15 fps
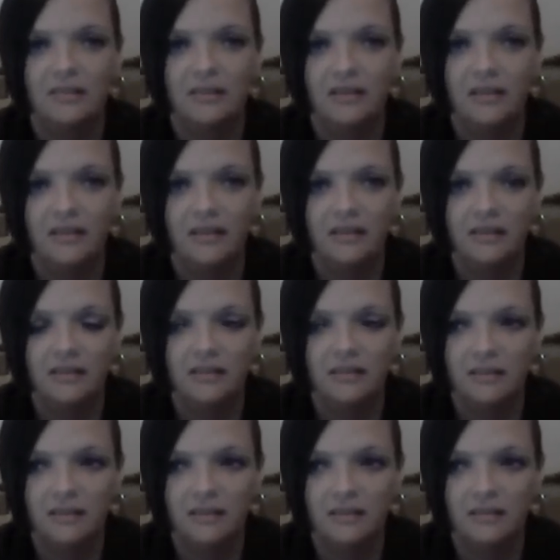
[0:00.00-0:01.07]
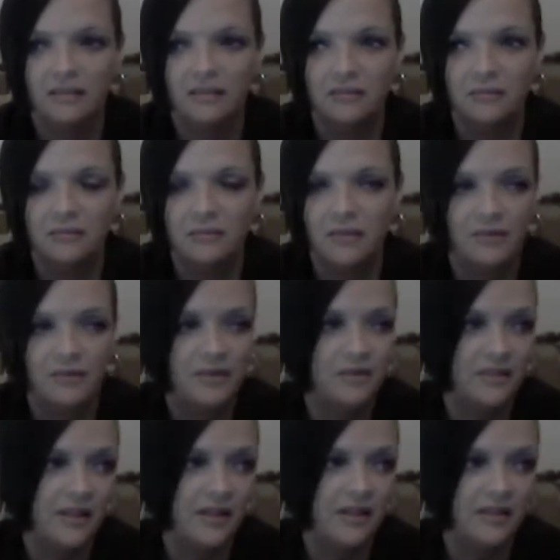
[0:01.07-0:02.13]
And uh, I finally
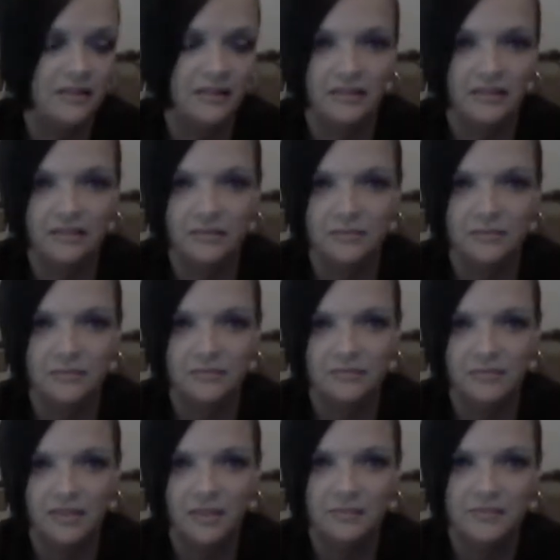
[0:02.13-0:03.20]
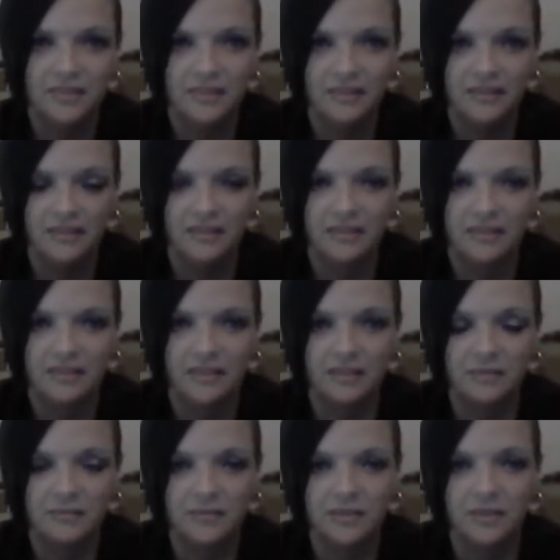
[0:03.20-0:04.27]
got a um, love seat and stuff,
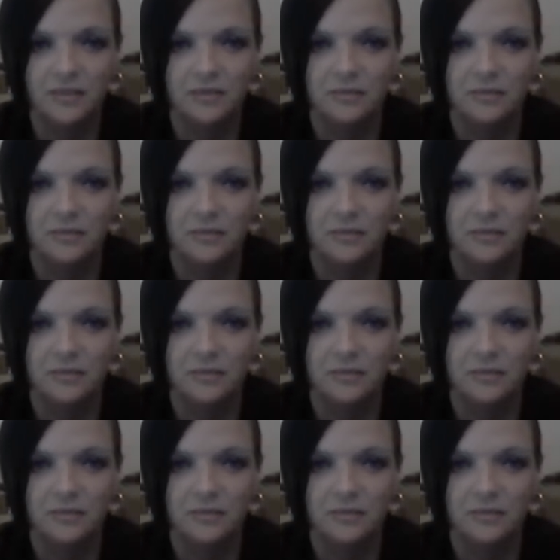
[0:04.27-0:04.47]
so